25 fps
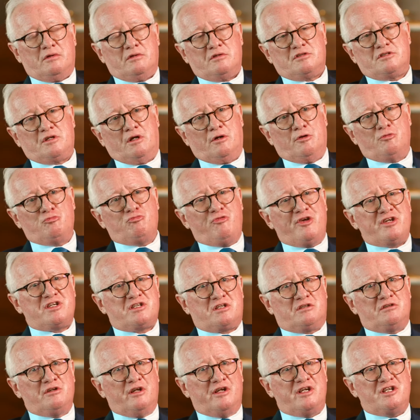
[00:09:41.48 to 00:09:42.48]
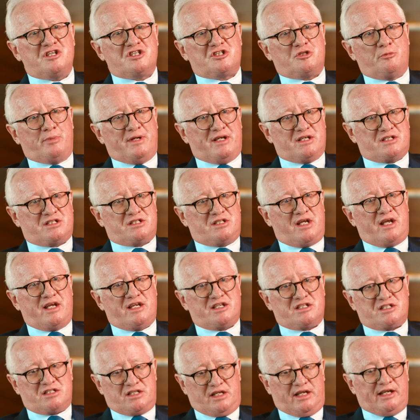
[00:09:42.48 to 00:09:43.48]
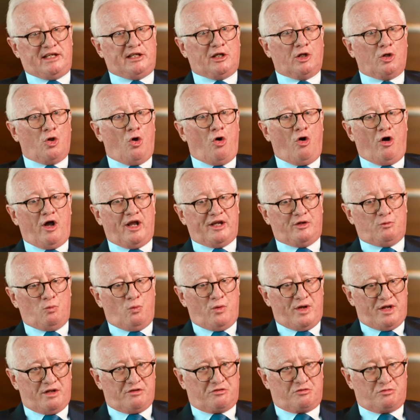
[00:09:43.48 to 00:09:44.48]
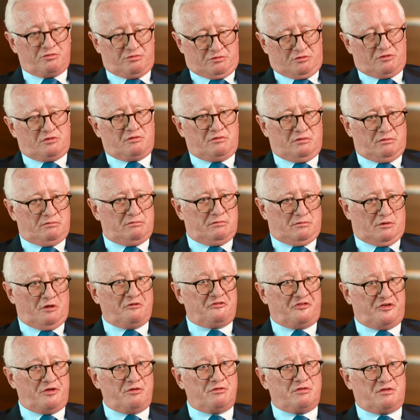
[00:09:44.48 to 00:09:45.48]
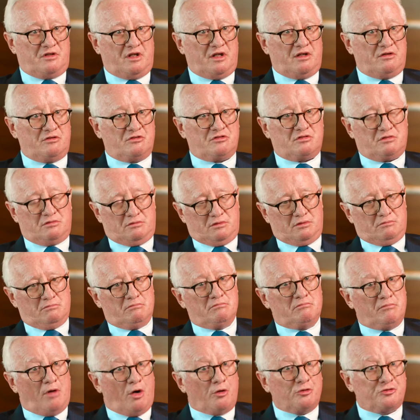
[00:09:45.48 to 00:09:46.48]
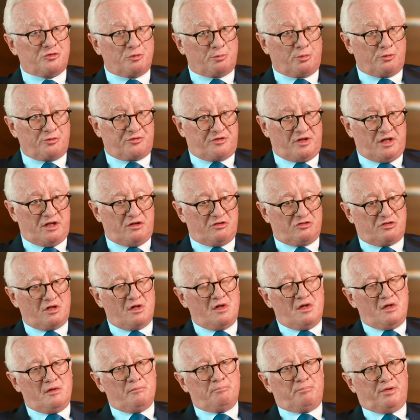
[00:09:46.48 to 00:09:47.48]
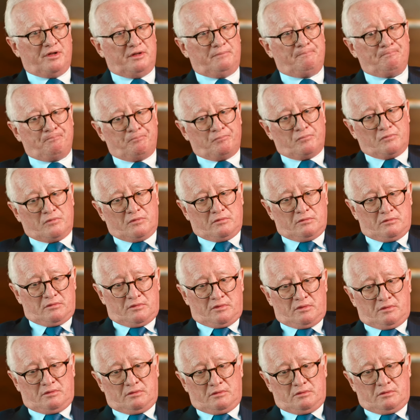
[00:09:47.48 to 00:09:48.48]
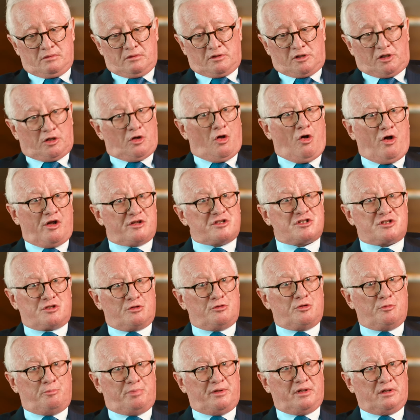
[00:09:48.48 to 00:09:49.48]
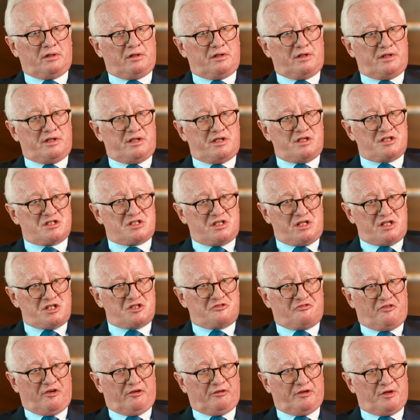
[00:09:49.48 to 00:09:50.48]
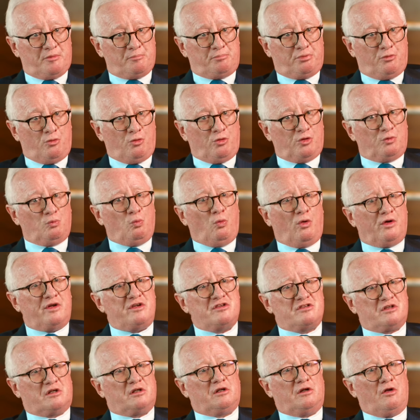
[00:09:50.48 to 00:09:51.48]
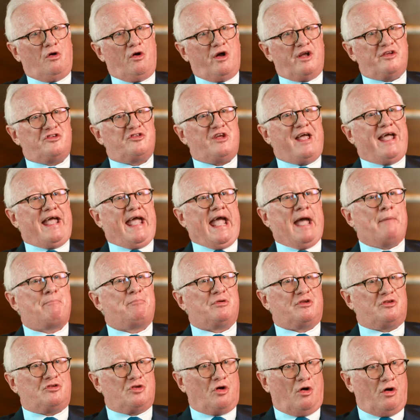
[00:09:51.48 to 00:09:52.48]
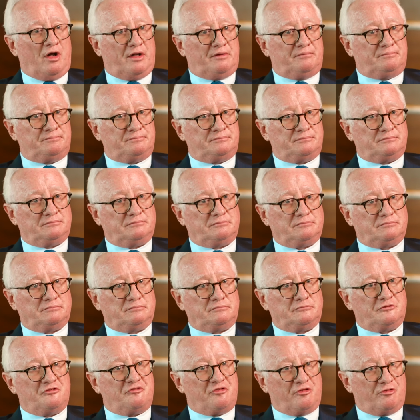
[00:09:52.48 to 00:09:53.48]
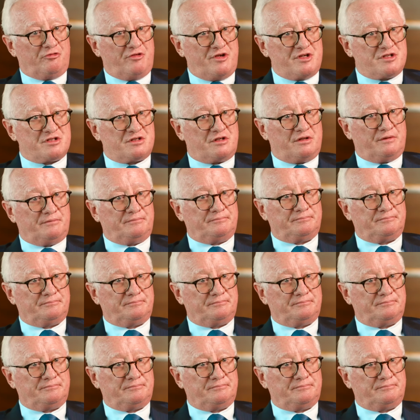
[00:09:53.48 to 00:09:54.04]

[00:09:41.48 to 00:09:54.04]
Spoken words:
So risk needs to be assessed in line with a few things, multiple things, but client suitability is very important. What is a client's appetite for risk?